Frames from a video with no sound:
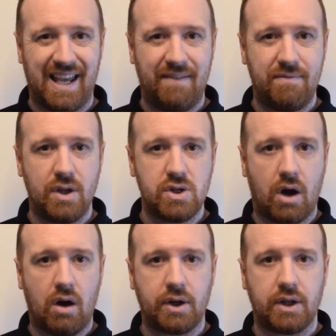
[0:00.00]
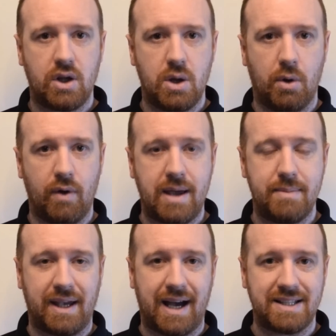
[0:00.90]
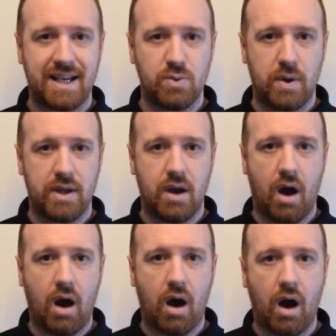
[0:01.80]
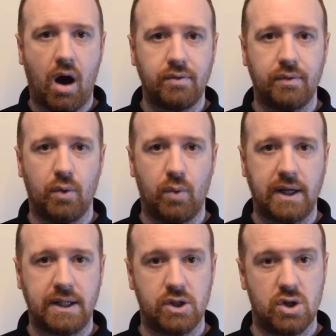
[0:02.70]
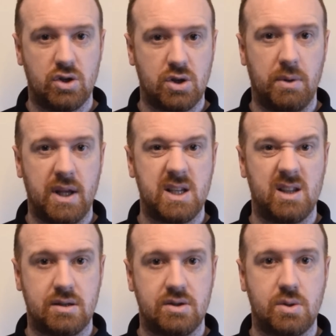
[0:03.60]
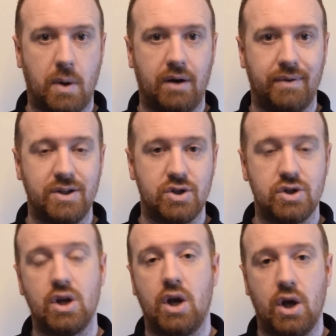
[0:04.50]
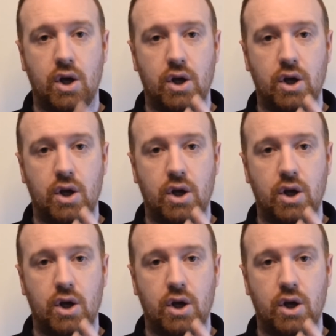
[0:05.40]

If the target that you are aiming at is within half of the range, so in this instance 12 inches,